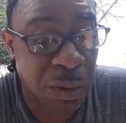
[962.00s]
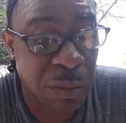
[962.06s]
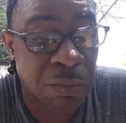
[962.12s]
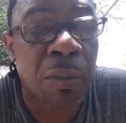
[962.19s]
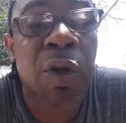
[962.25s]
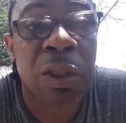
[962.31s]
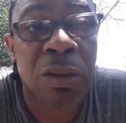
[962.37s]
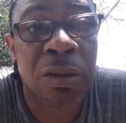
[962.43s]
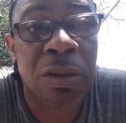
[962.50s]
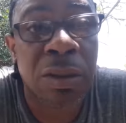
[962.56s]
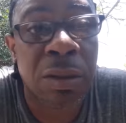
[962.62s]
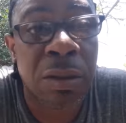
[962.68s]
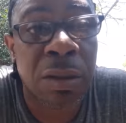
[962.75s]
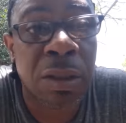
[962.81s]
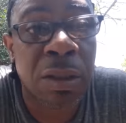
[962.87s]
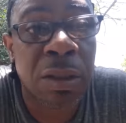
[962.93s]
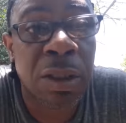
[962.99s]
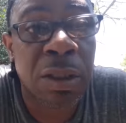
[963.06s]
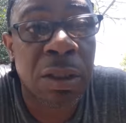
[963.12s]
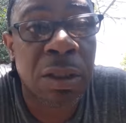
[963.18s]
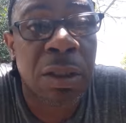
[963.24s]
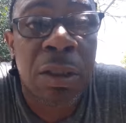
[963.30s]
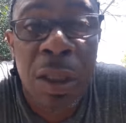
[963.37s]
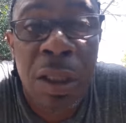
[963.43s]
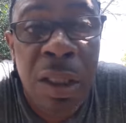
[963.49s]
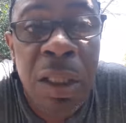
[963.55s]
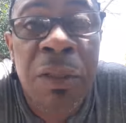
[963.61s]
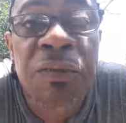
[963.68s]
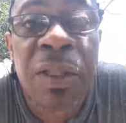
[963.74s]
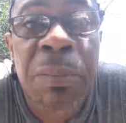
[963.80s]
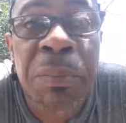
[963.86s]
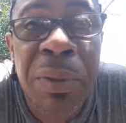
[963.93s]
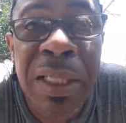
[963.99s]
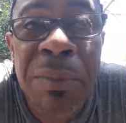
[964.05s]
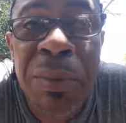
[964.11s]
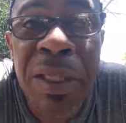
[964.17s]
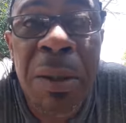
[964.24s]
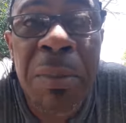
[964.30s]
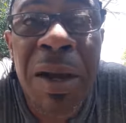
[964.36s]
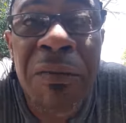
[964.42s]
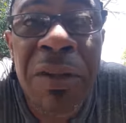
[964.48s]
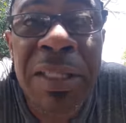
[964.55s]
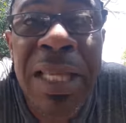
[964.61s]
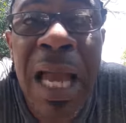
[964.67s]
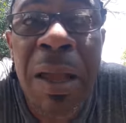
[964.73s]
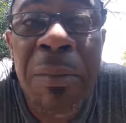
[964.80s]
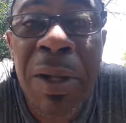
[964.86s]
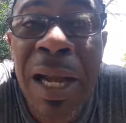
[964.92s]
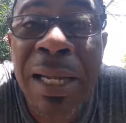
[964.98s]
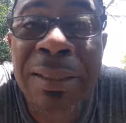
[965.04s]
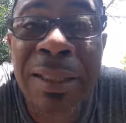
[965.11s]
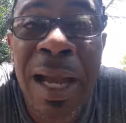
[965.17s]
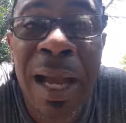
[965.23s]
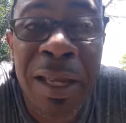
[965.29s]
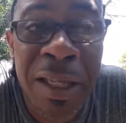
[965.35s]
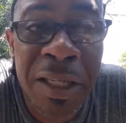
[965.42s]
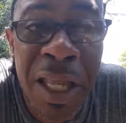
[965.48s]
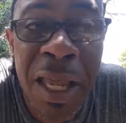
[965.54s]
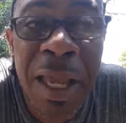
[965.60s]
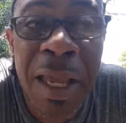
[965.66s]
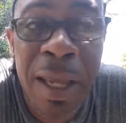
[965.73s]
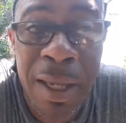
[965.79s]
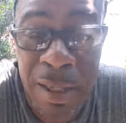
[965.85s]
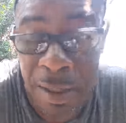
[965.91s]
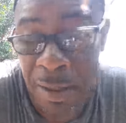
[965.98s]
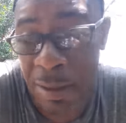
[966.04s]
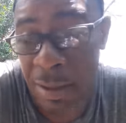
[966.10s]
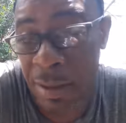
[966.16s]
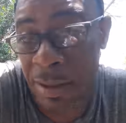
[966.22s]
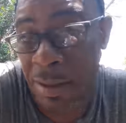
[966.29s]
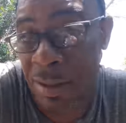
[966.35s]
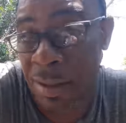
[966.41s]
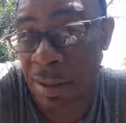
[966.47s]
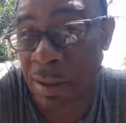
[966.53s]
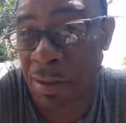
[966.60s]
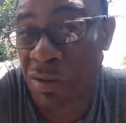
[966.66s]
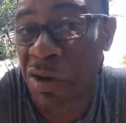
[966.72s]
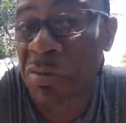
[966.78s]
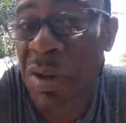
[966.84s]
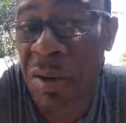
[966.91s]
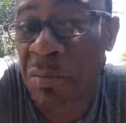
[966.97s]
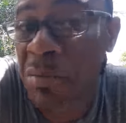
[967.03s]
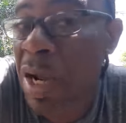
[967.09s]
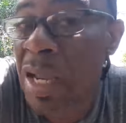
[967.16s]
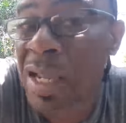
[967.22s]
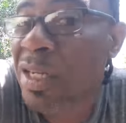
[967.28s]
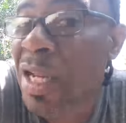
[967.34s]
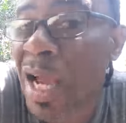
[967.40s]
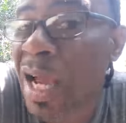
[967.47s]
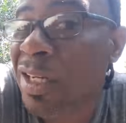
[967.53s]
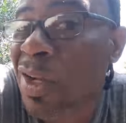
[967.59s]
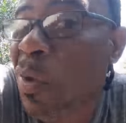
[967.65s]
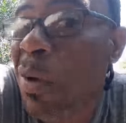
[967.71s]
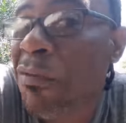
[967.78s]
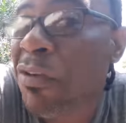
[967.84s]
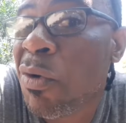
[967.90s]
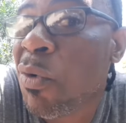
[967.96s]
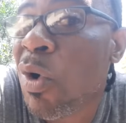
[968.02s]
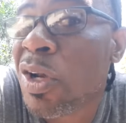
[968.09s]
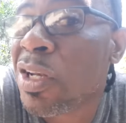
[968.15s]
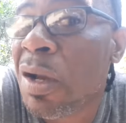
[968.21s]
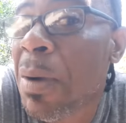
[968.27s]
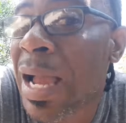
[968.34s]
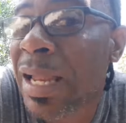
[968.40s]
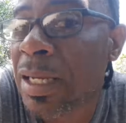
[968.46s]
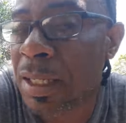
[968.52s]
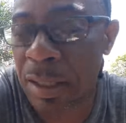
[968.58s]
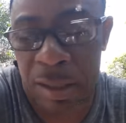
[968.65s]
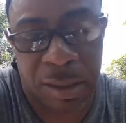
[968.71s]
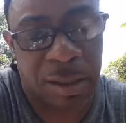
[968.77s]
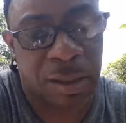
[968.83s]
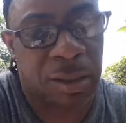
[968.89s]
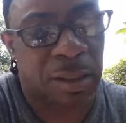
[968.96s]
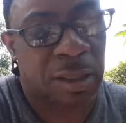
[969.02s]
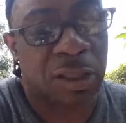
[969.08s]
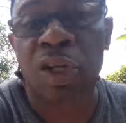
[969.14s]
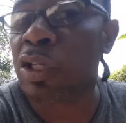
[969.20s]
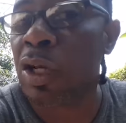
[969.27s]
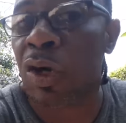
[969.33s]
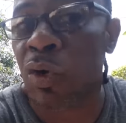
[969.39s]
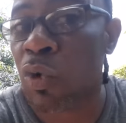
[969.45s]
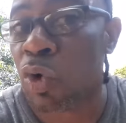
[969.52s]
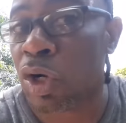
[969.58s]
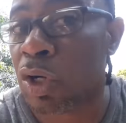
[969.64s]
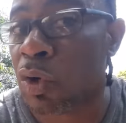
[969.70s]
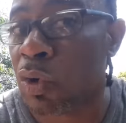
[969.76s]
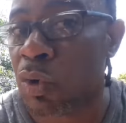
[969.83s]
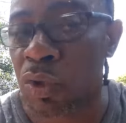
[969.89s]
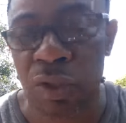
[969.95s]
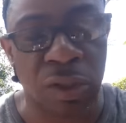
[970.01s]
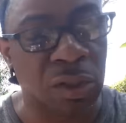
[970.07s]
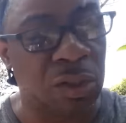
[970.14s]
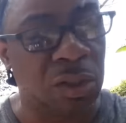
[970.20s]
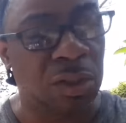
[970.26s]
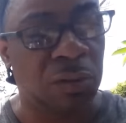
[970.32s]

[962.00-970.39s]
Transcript: But if the people them have the time because it's holiday, remember, you don't know if you hold nobody. So you won't lose.